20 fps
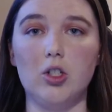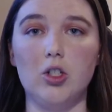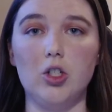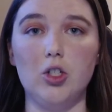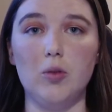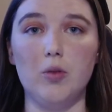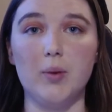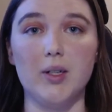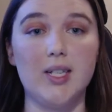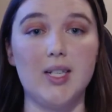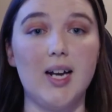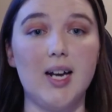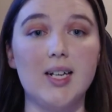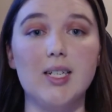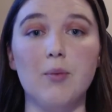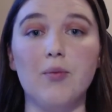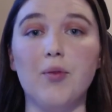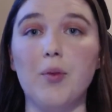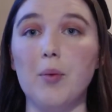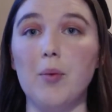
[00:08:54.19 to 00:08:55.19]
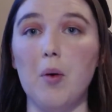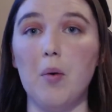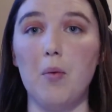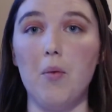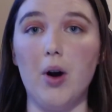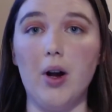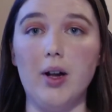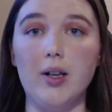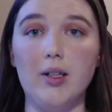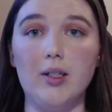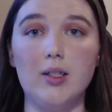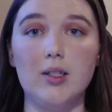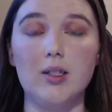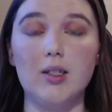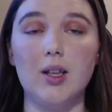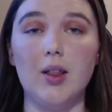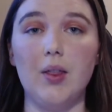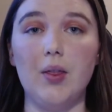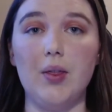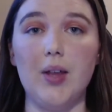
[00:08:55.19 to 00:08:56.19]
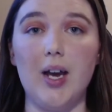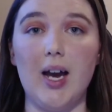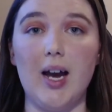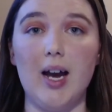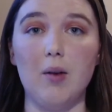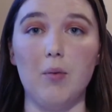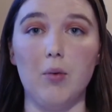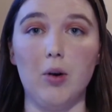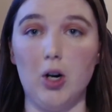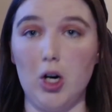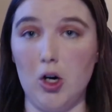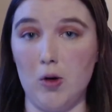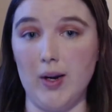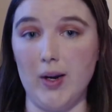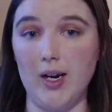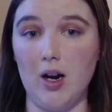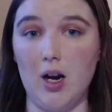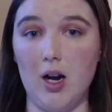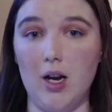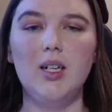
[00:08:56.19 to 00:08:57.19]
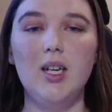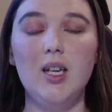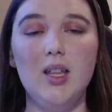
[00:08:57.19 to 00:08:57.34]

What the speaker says: to protect him from the ones that were going on.